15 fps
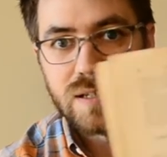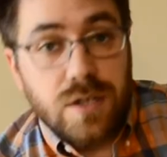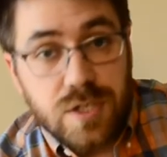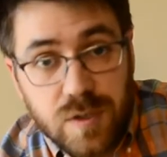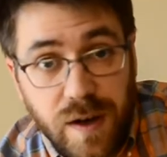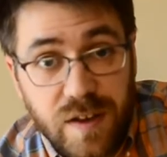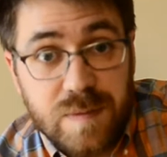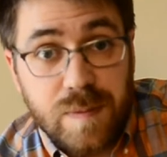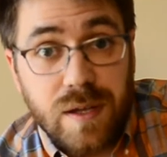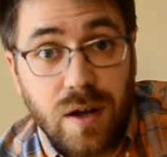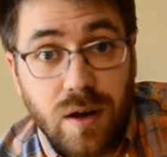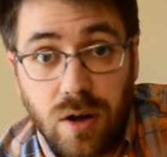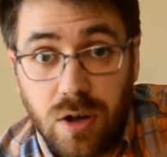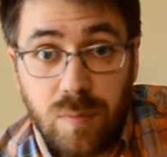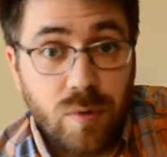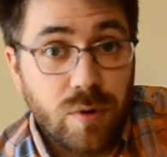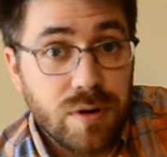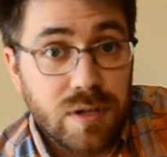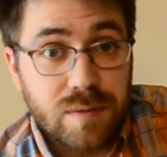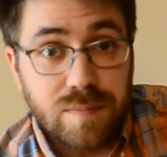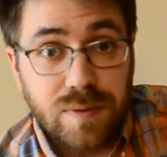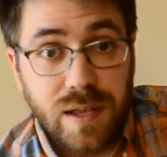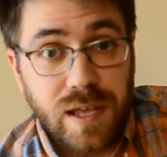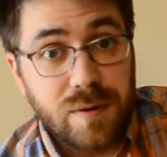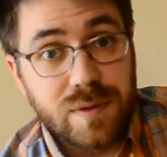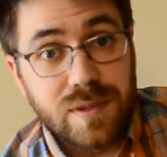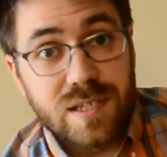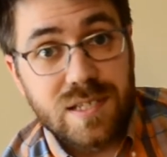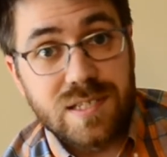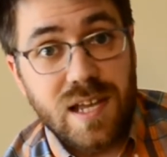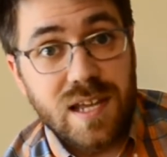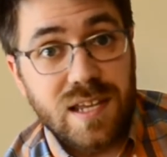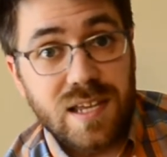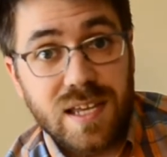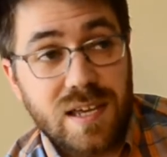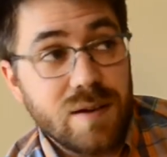So I spent all morning playing with this data.